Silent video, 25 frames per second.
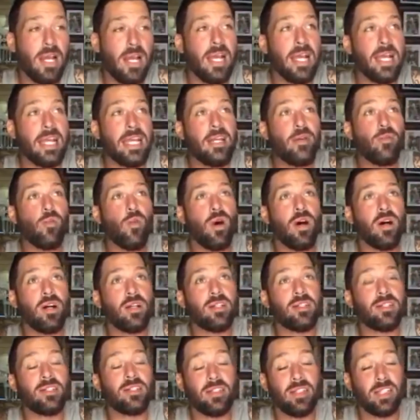He
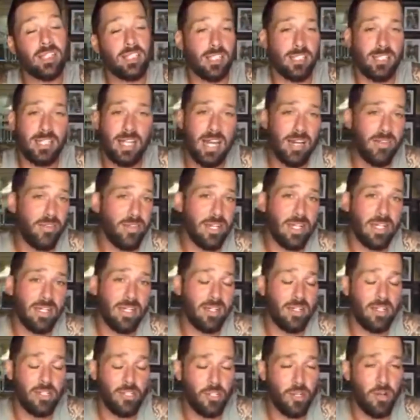won. This is not
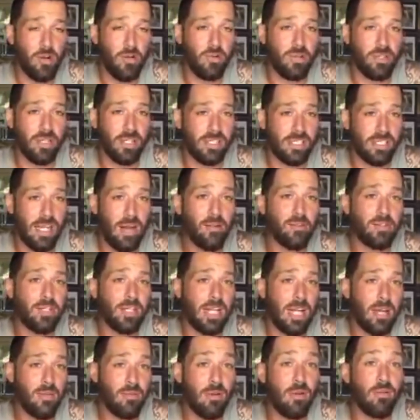even a joke. It
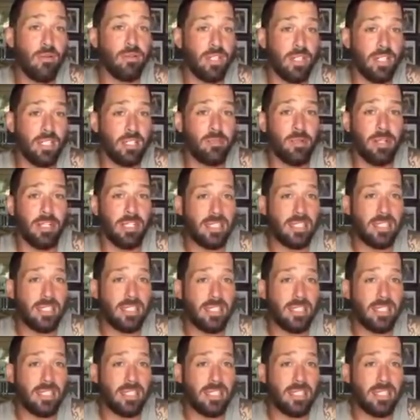sounds like I wrote this, but it's